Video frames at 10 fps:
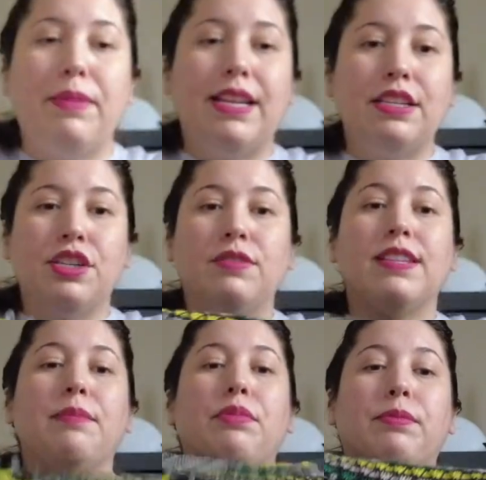But it shows
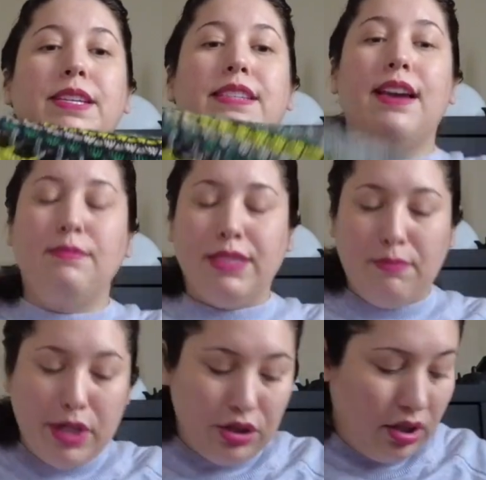up 3 times in
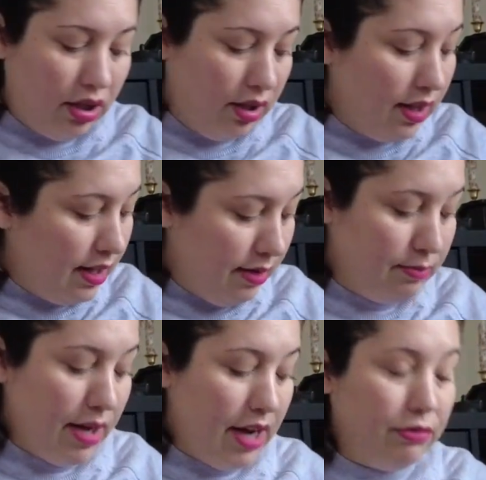my shawl.
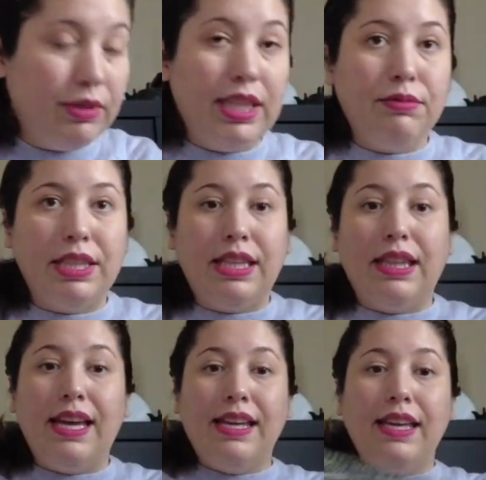I really, really like